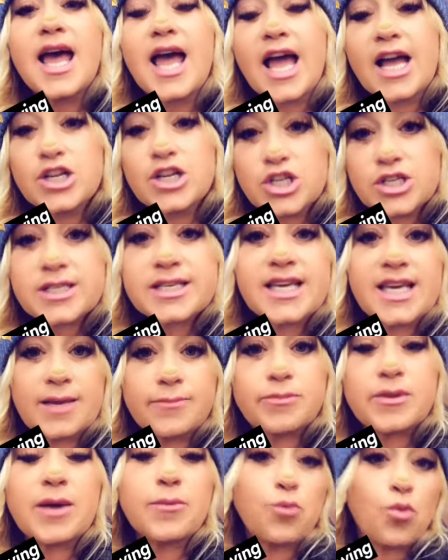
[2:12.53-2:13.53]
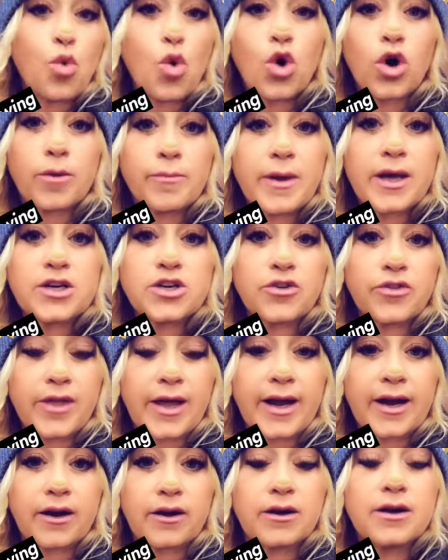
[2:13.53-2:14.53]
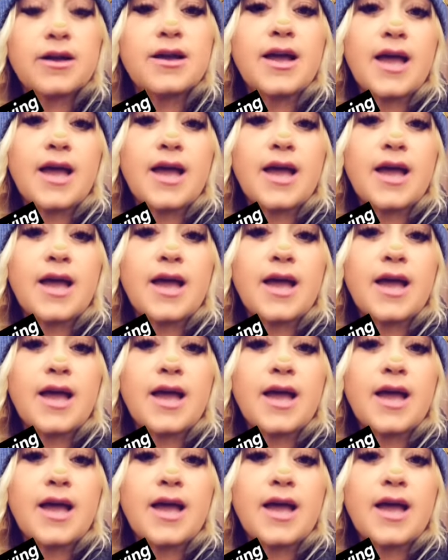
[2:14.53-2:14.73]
and just keep them warm under there